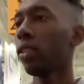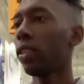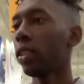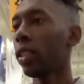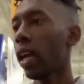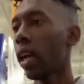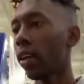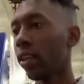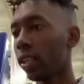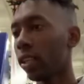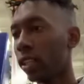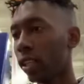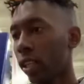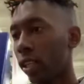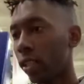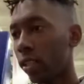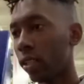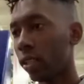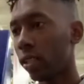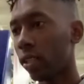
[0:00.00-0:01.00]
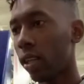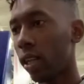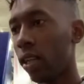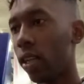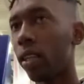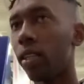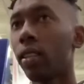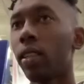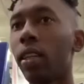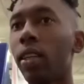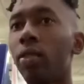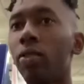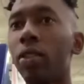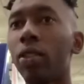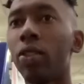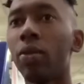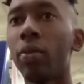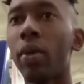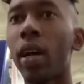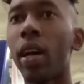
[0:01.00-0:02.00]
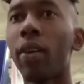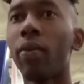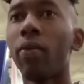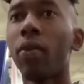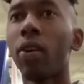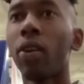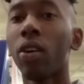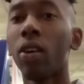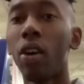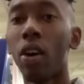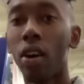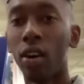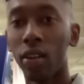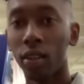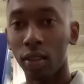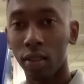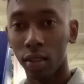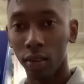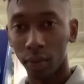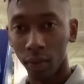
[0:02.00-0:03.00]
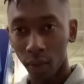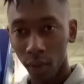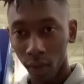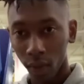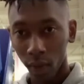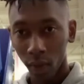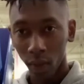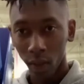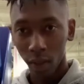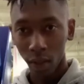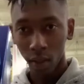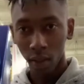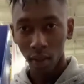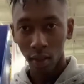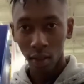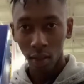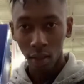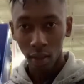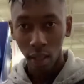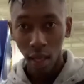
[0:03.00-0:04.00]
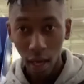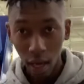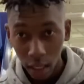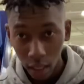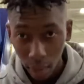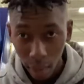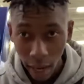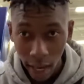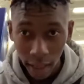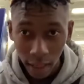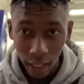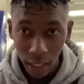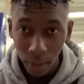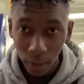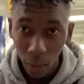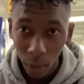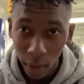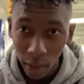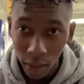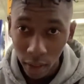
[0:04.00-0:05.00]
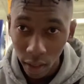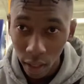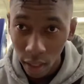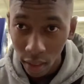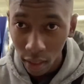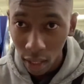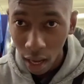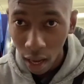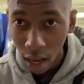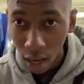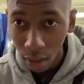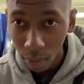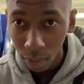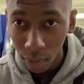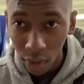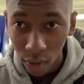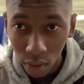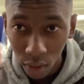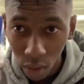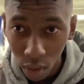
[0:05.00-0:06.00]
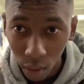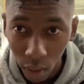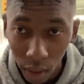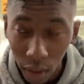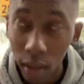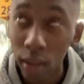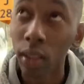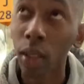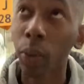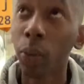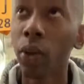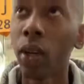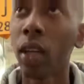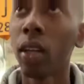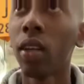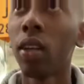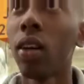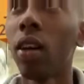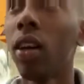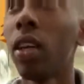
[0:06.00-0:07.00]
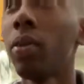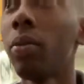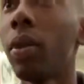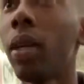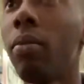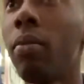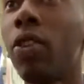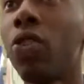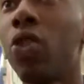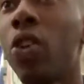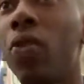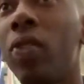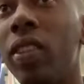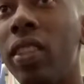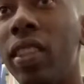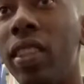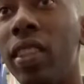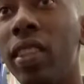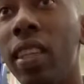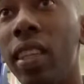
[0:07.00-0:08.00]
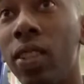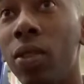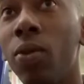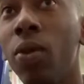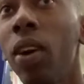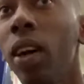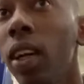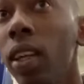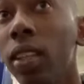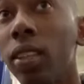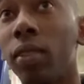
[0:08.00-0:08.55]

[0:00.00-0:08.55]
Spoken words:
tire chains that they say we should buy for our cars. So I gotta buy these for when it starts snowing to put on the cars, but I'm not sure if it's this one.